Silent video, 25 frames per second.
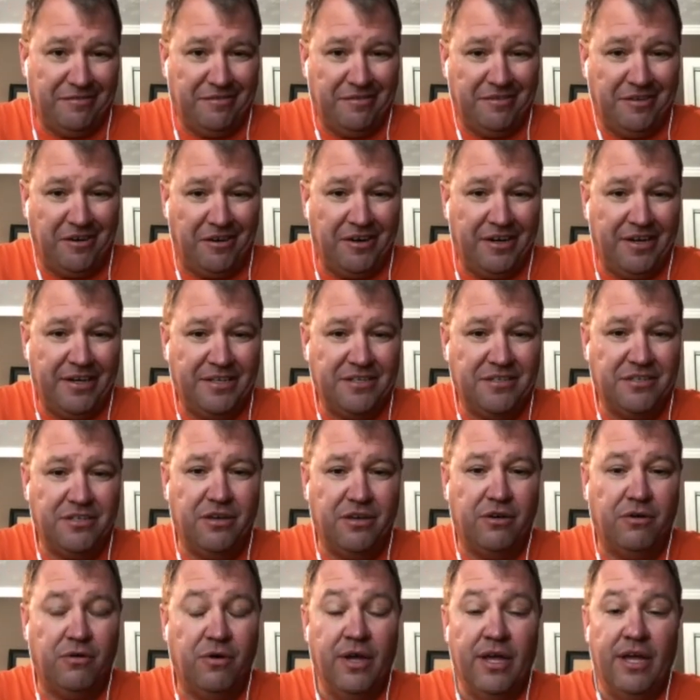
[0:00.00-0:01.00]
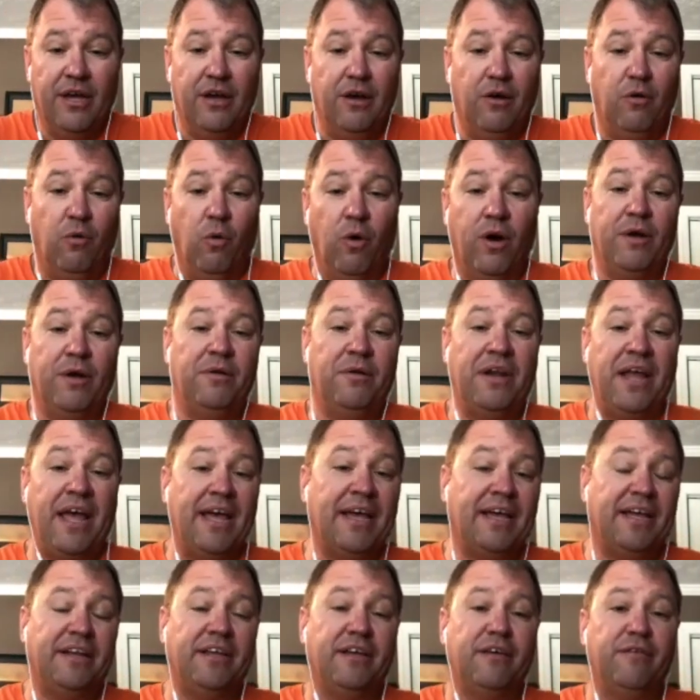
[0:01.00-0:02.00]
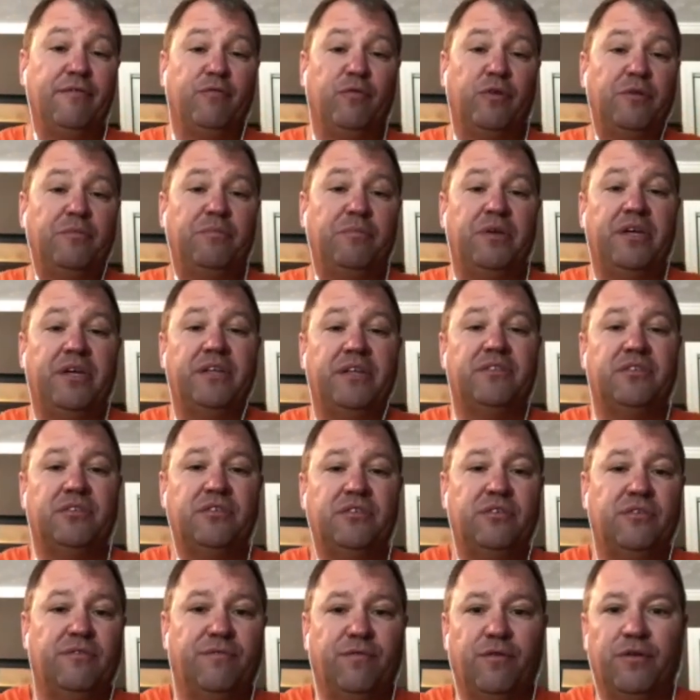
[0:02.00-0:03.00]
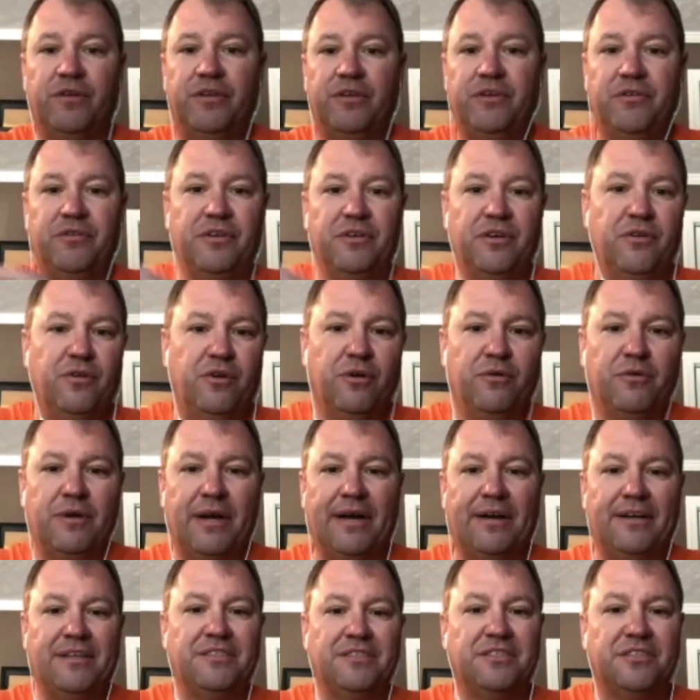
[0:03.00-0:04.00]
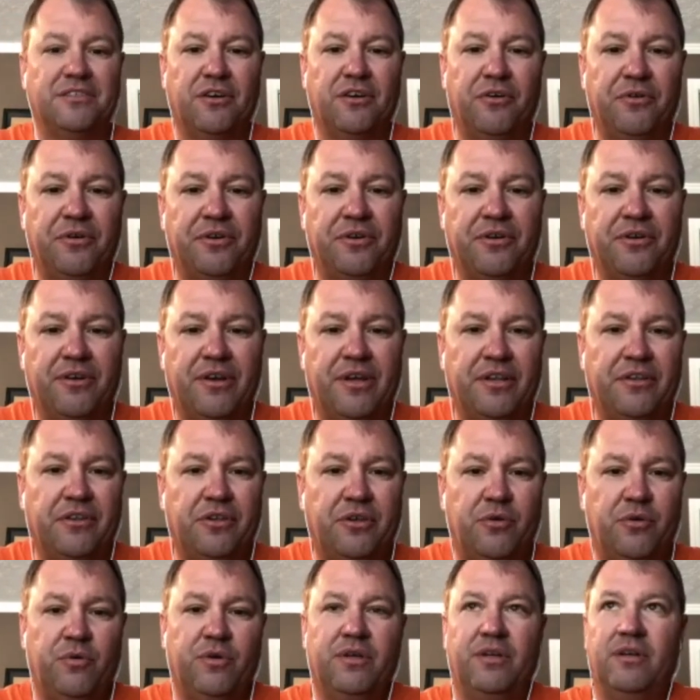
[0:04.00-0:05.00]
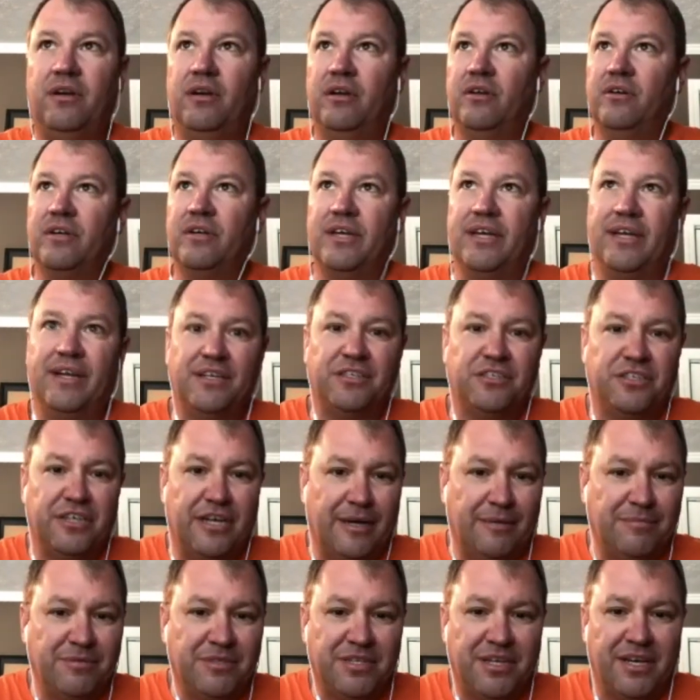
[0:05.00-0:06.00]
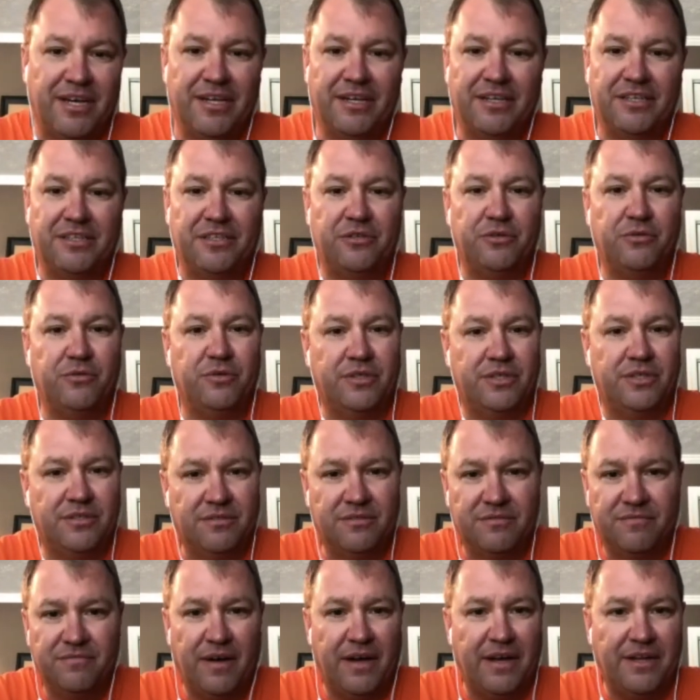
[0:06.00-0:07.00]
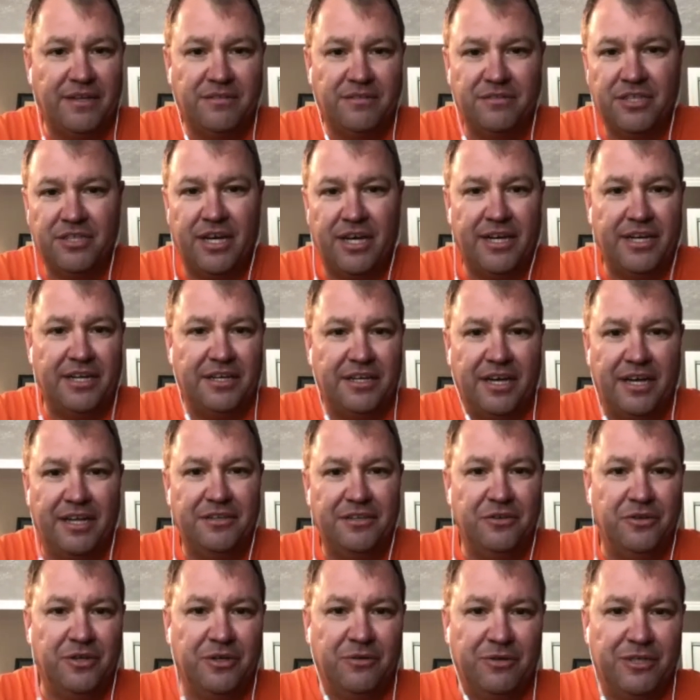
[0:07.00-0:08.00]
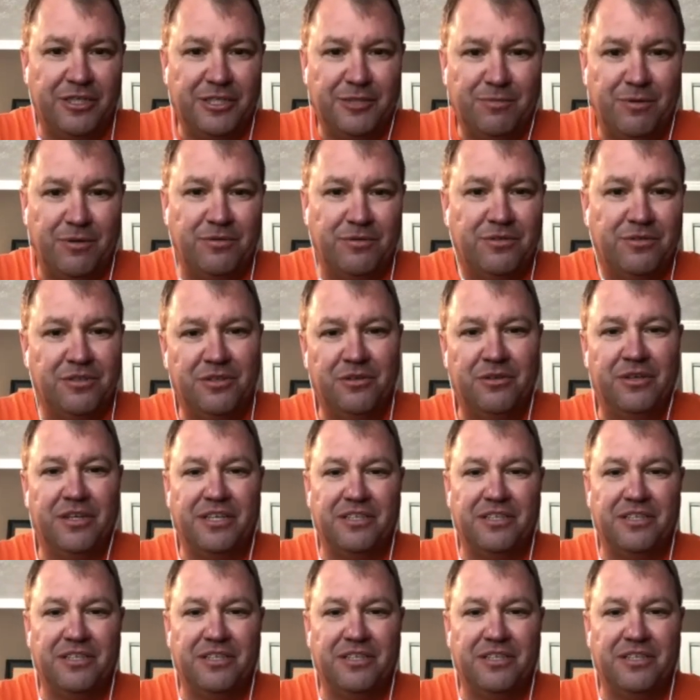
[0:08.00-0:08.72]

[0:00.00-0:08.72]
All right. So one negative would be to for you to go around as an owner and you would look at a job site and you would find Johnny not doing what he's supposed to doing.